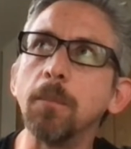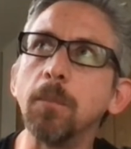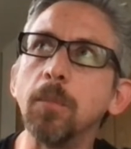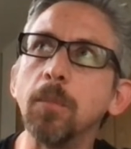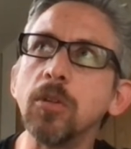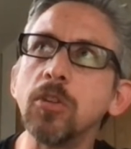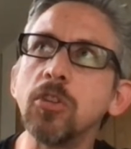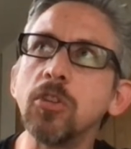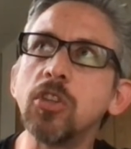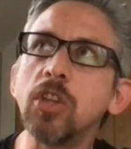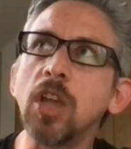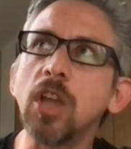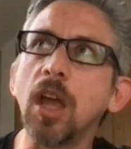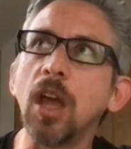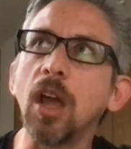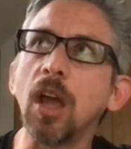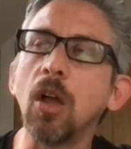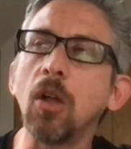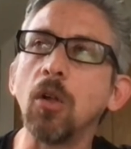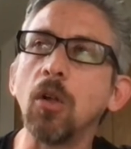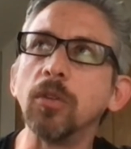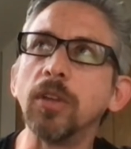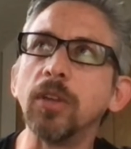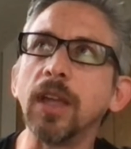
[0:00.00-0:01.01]

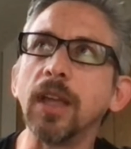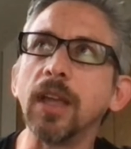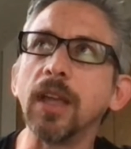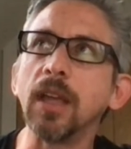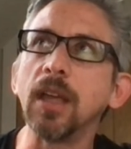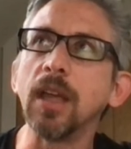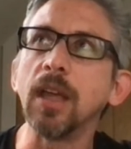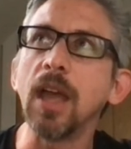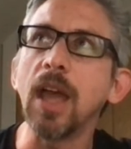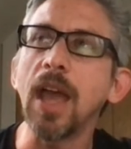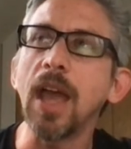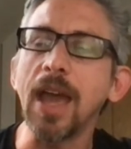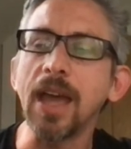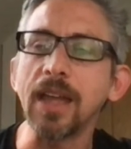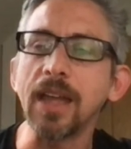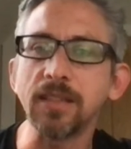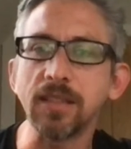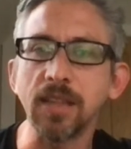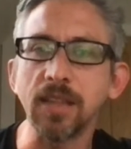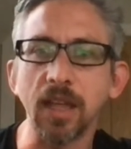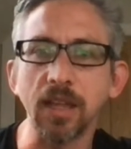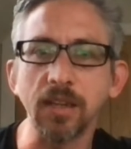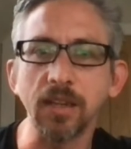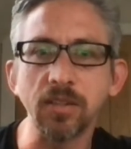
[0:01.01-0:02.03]
shareholding
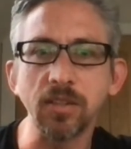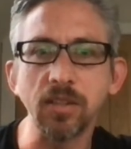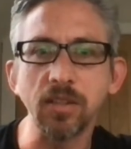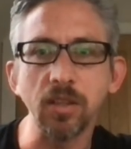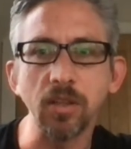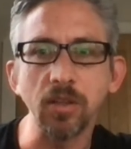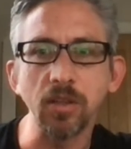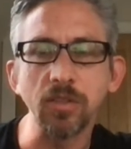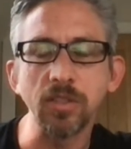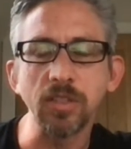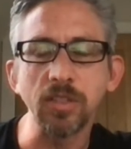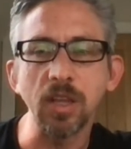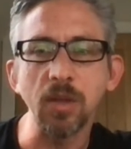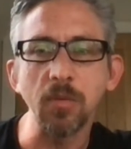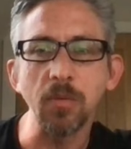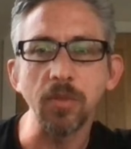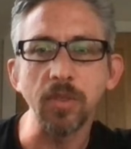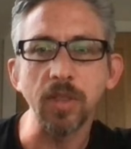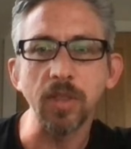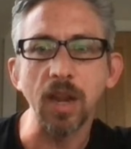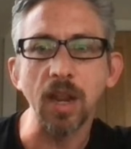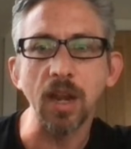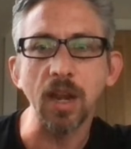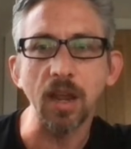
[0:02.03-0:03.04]
assets that you see
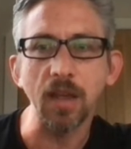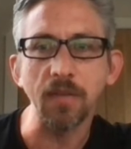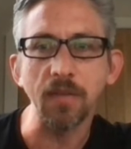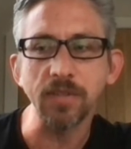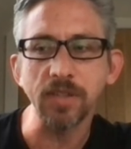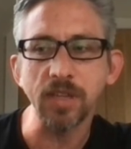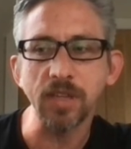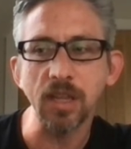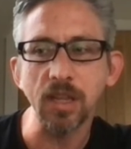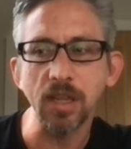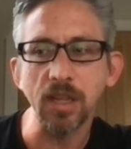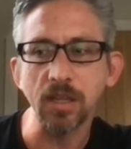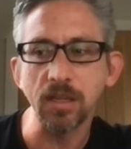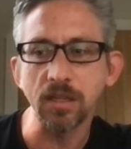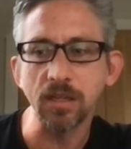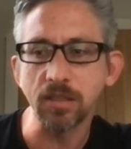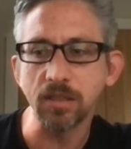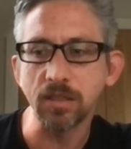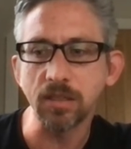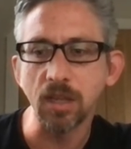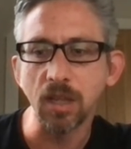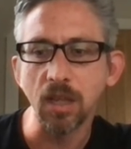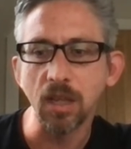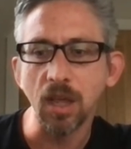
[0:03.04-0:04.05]
within
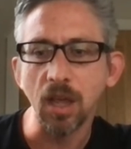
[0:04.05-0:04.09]
NFTs,